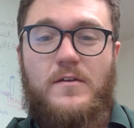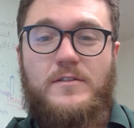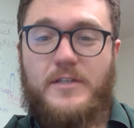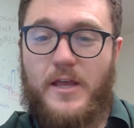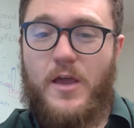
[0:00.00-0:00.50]

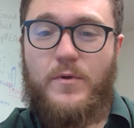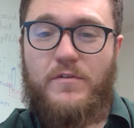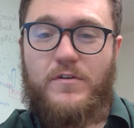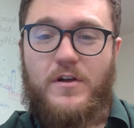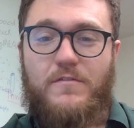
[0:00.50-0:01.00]
Today we
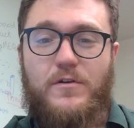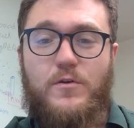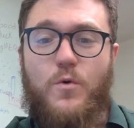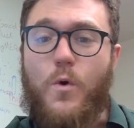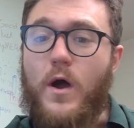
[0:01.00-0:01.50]
have covered
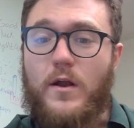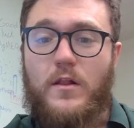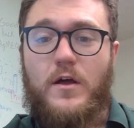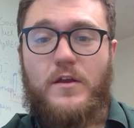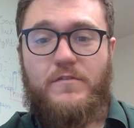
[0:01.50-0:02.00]
quite a
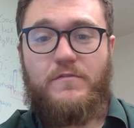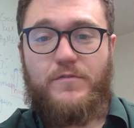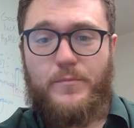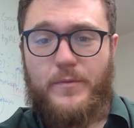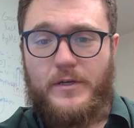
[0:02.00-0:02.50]
lot of
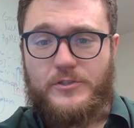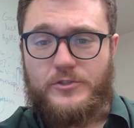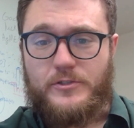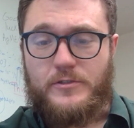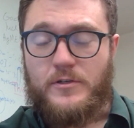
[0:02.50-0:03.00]

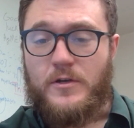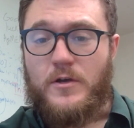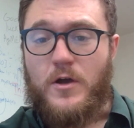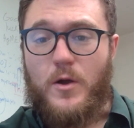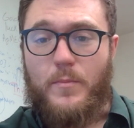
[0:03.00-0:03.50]
information
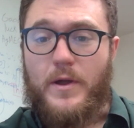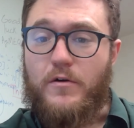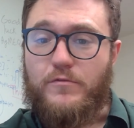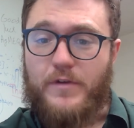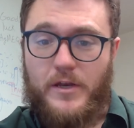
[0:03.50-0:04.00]

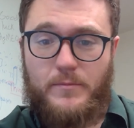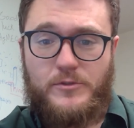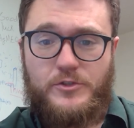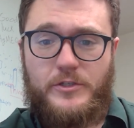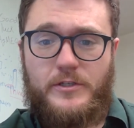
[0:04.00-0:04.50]
about vending
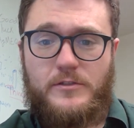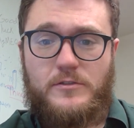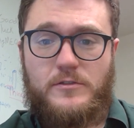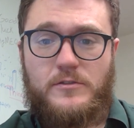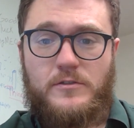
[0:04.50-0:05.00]

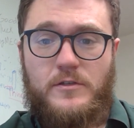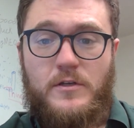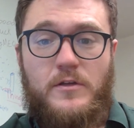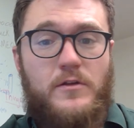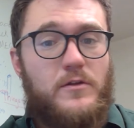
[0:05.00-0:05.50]
machines,
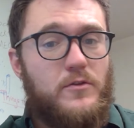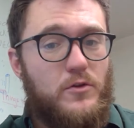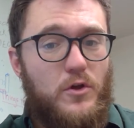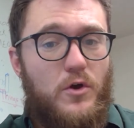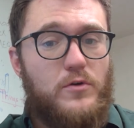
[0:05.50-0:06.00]
the
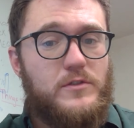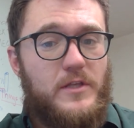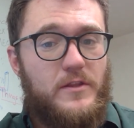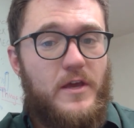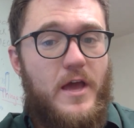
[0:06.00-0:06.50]
loads
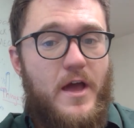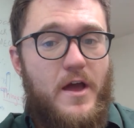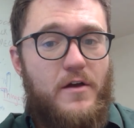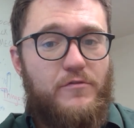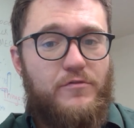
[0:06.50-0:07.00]
that they
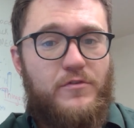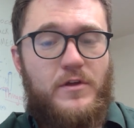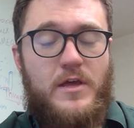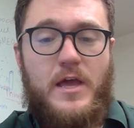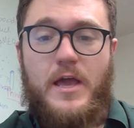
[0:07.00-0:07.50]
have,
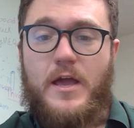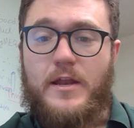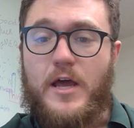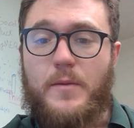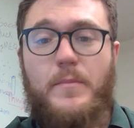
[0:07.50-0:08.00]
and
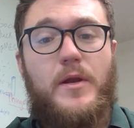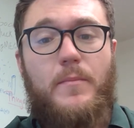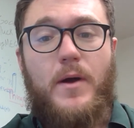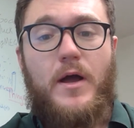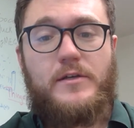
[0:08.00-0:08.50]
how to
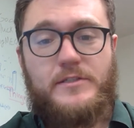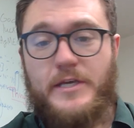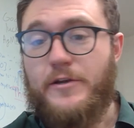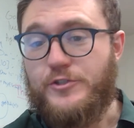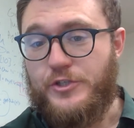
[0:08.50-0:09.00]
minimize the
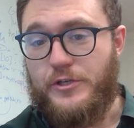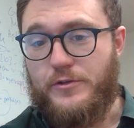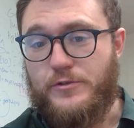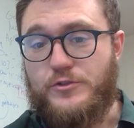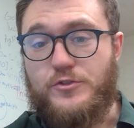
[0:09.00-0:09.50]
energy
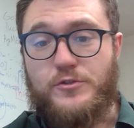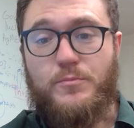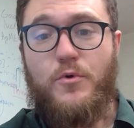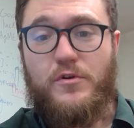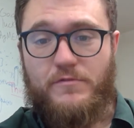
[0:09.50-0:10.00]
used to
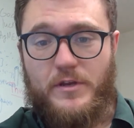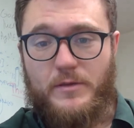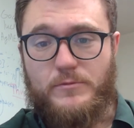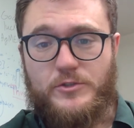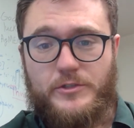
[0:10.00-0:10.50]
support a
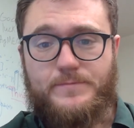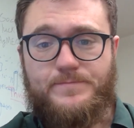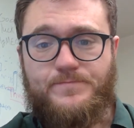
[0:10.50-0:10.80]
vending machine.